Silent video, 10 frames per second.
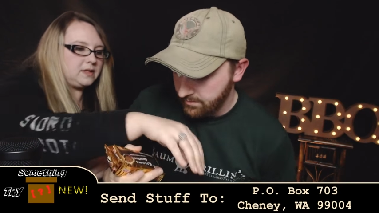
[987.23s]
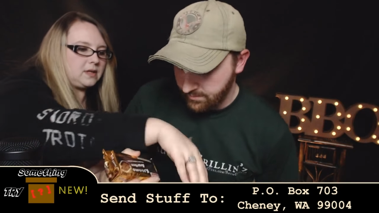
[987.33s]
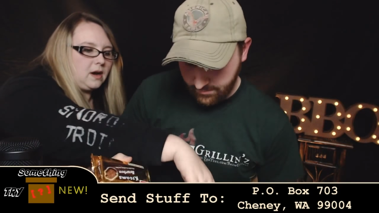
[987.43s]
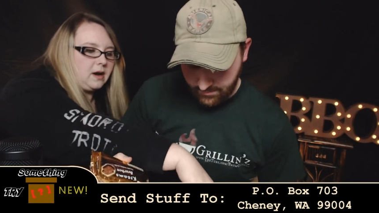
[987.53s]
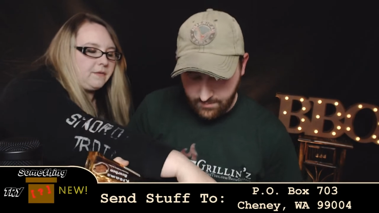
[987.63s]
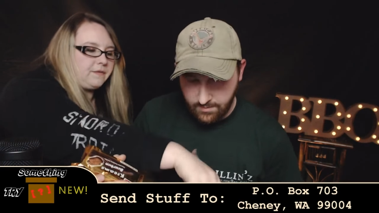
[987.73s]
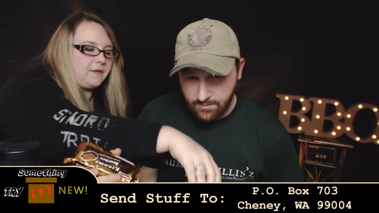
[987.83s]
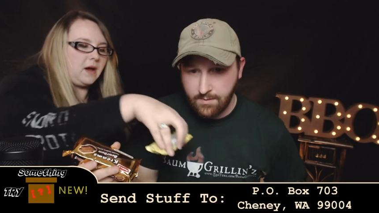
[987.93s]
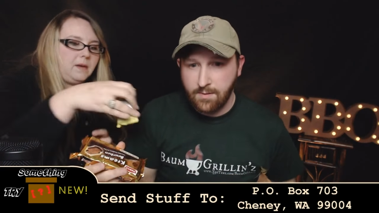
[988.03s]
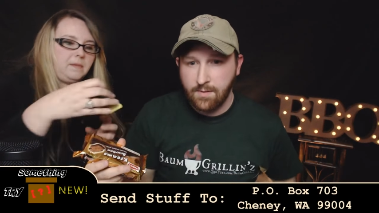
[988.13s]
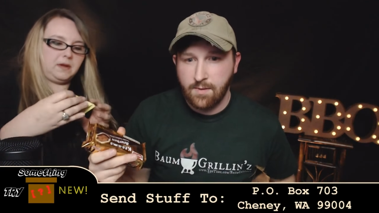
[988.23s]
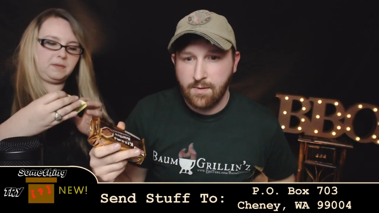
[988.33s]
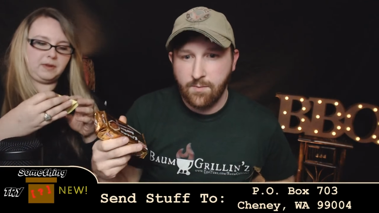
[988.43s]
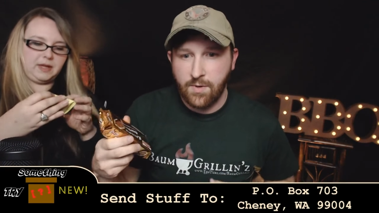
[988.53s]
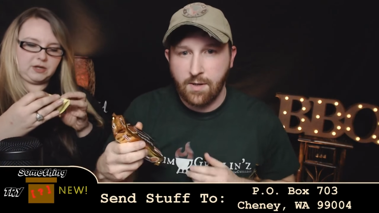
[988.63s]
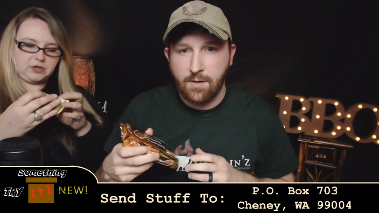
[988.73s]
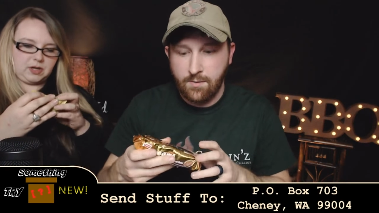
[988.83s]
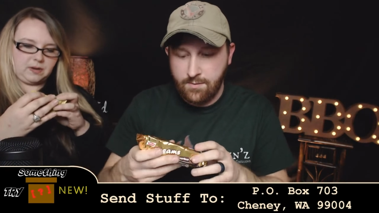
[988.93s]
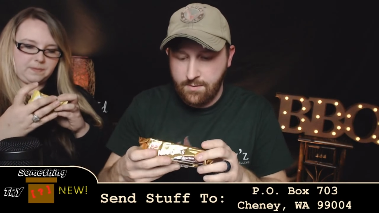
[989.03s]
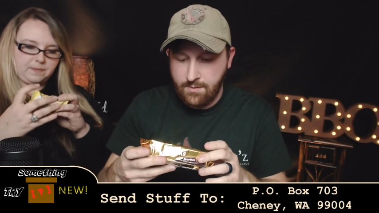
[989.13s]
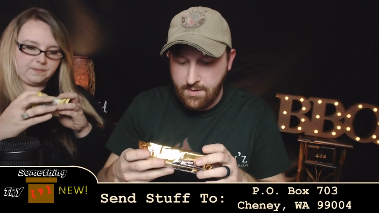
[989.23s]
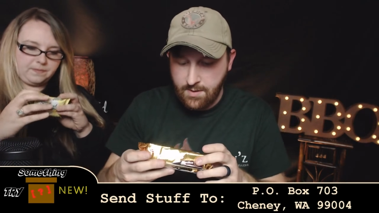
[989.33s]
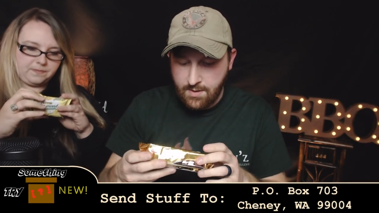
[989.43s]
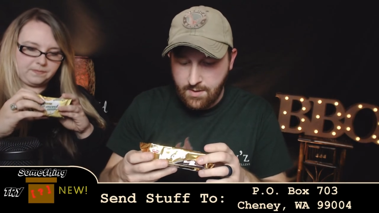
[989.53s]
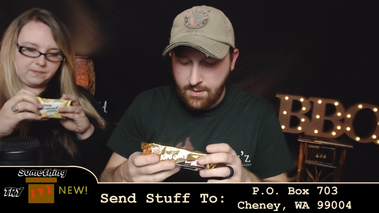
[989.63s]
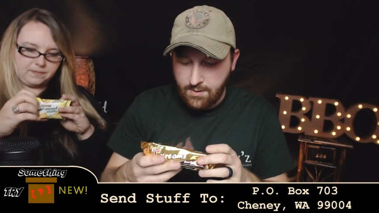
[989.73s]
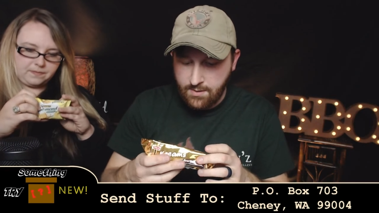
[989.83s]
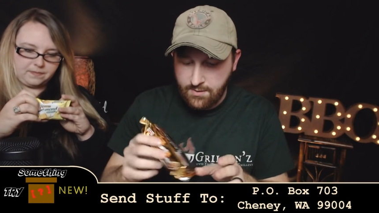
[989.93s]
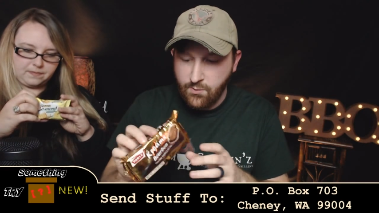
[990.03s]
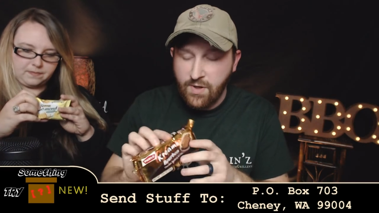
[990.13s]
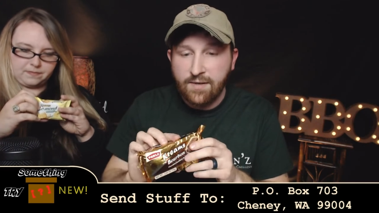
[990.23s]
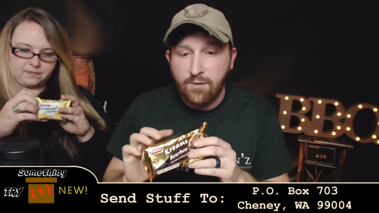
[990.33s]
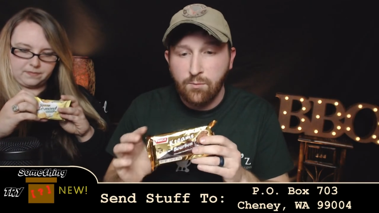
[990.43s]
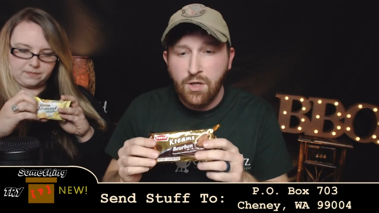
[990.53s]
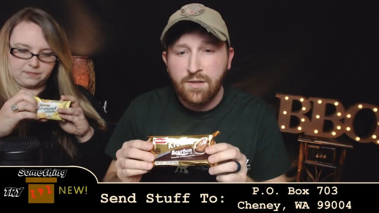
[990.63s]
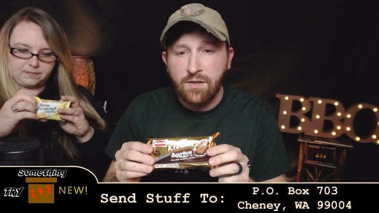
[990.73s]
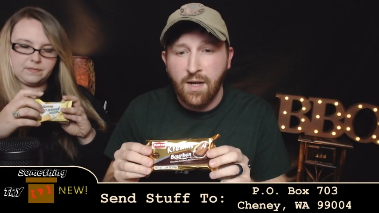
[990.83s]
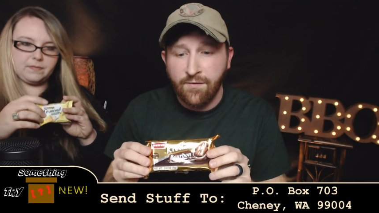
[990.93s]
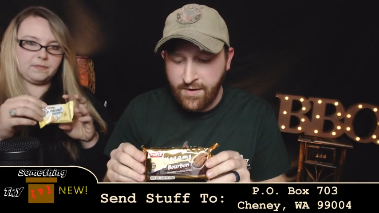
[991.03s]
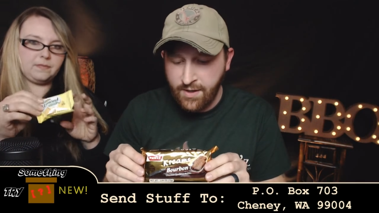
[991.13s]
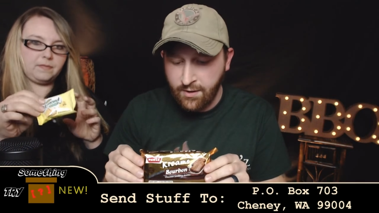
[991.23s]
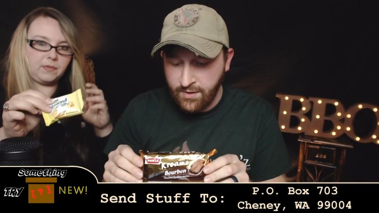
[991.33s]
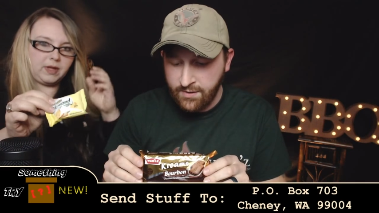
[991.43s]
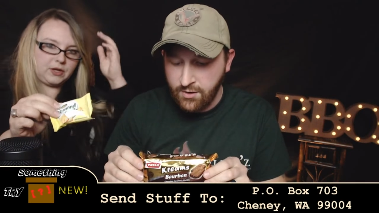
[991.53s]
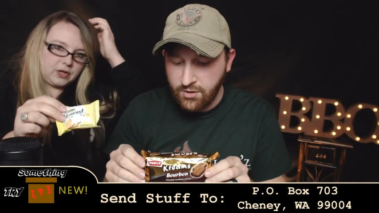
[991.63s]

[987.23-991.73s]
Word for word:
Speaker 1: are from Malaysia. So we got some good stuff here. Malaysia. This looks